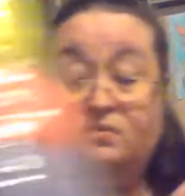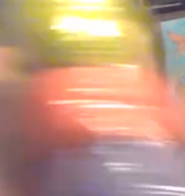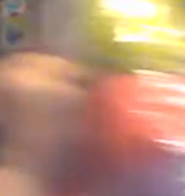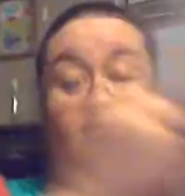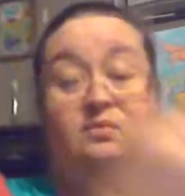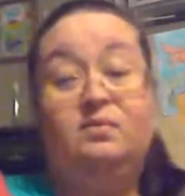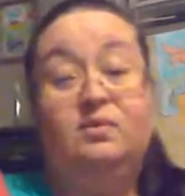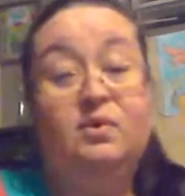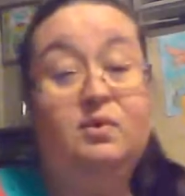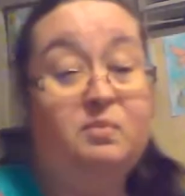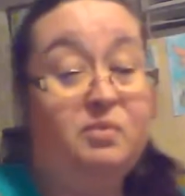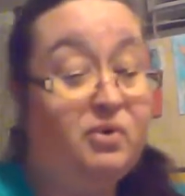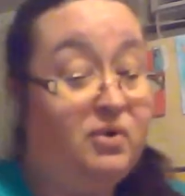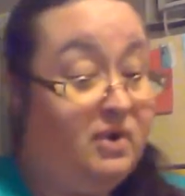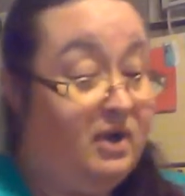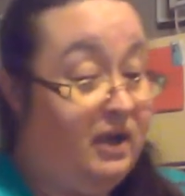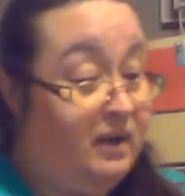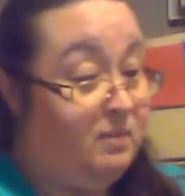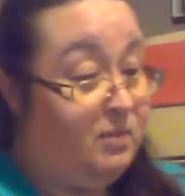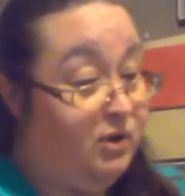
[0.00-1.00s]
real
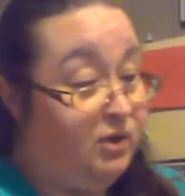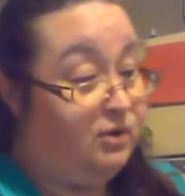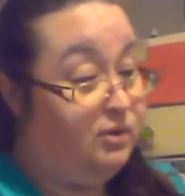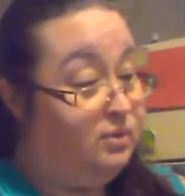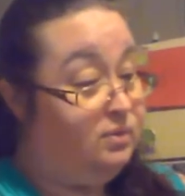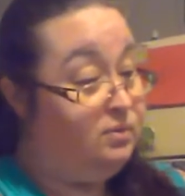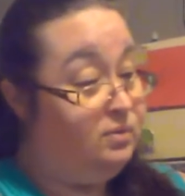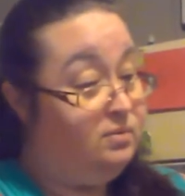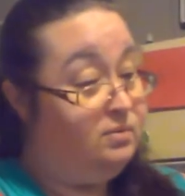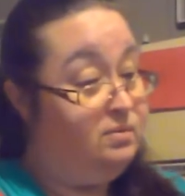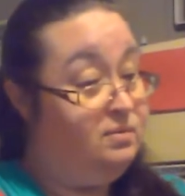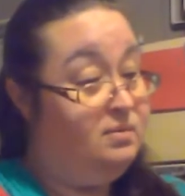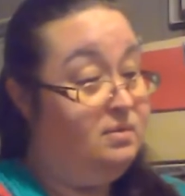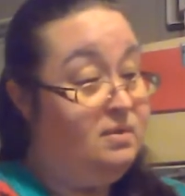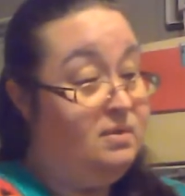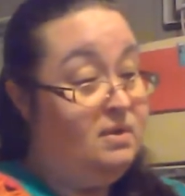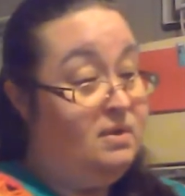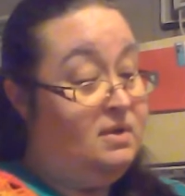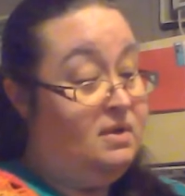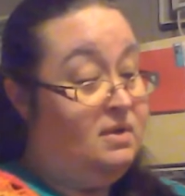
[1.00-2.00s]
pretty blue.
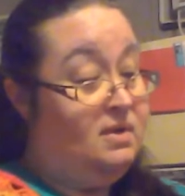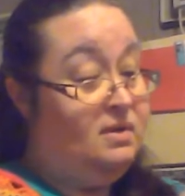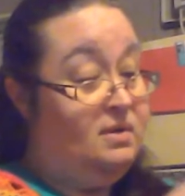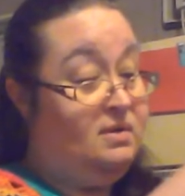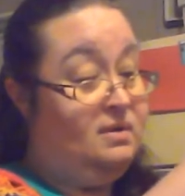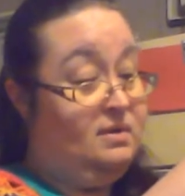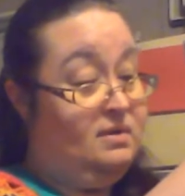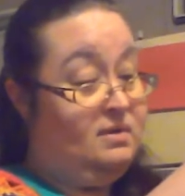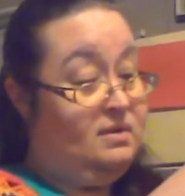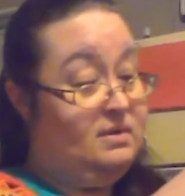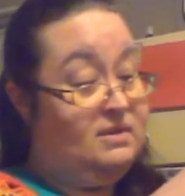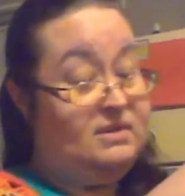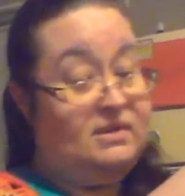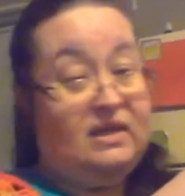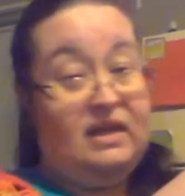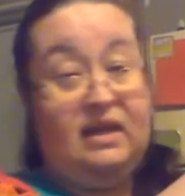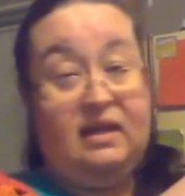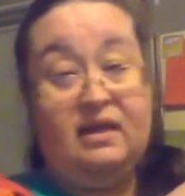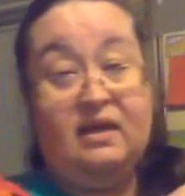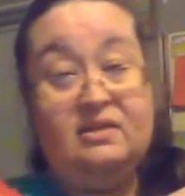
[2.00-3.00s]

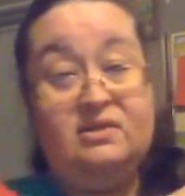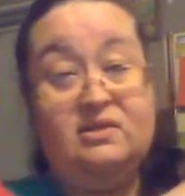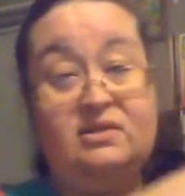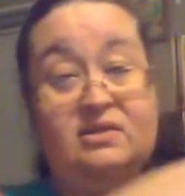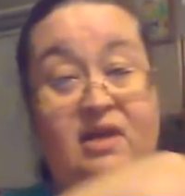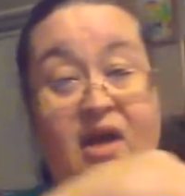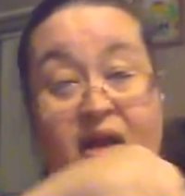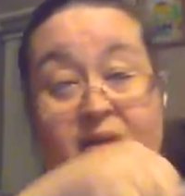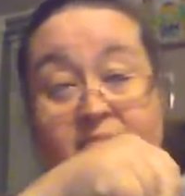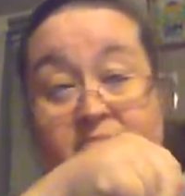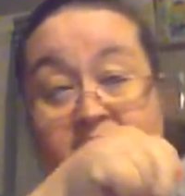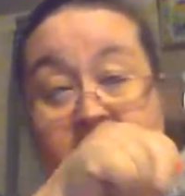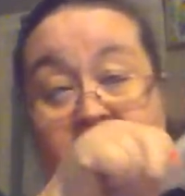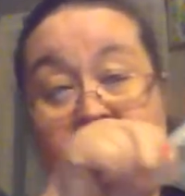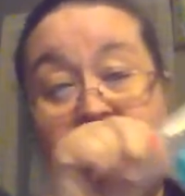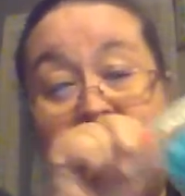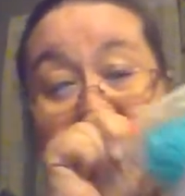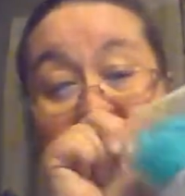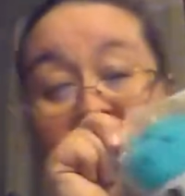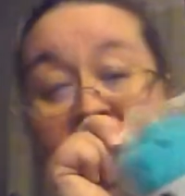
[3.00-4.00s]
See, I just got a
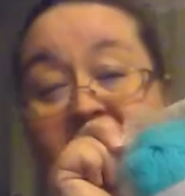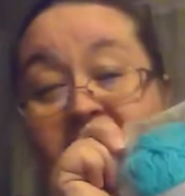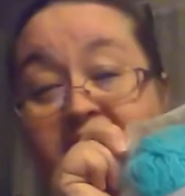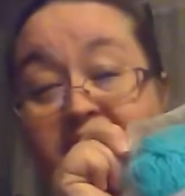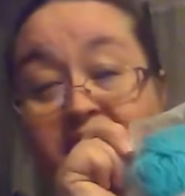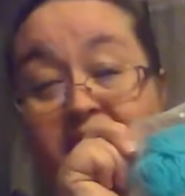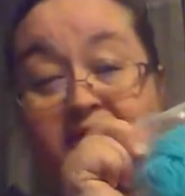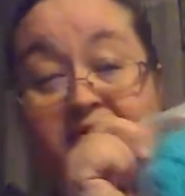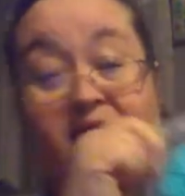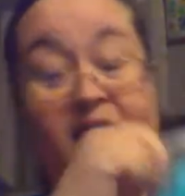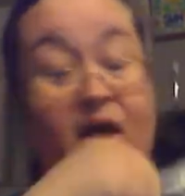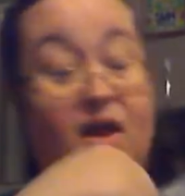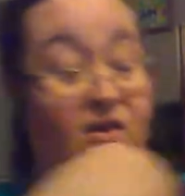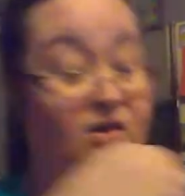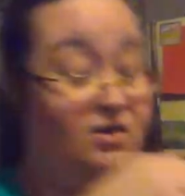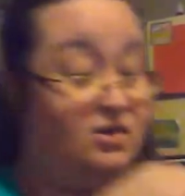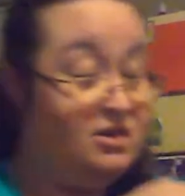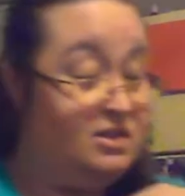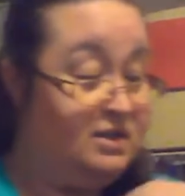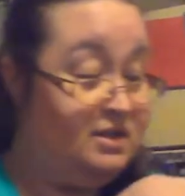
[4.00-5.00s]
bag full of
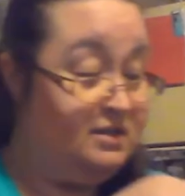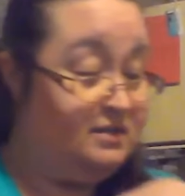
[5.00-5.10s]
colors.